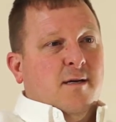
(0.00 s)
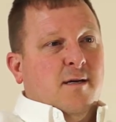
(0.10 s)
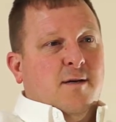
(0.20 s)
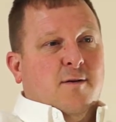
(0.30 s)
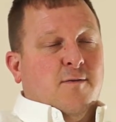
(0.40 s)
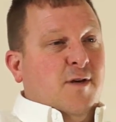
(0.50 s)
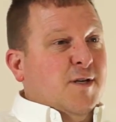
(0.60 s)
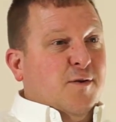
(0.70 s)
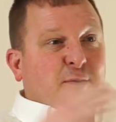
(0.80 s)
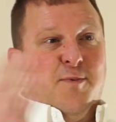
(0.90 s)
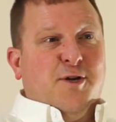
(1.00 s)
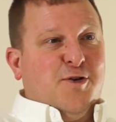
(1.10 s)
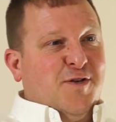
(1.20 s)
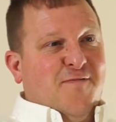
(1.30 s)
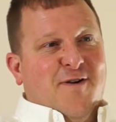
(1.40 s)
these are the
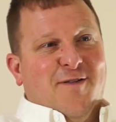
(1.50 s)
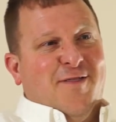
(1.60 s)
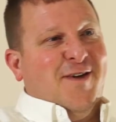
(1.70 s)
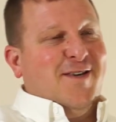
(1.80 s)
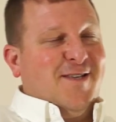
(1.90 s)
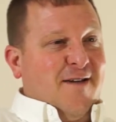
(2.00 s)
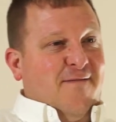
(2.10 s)
pictures of all the things